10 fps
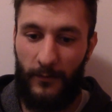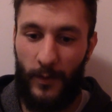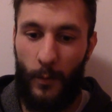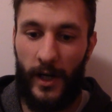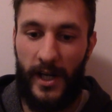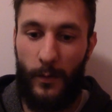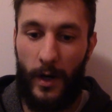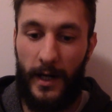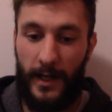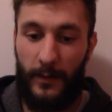from where you
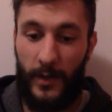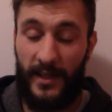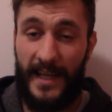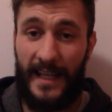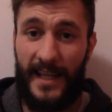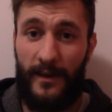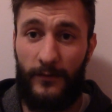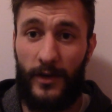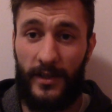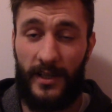were when you sat
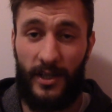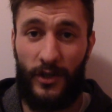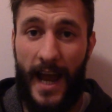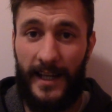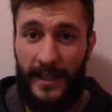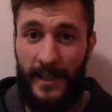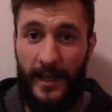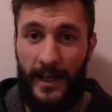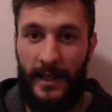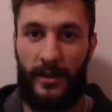down first, contracted,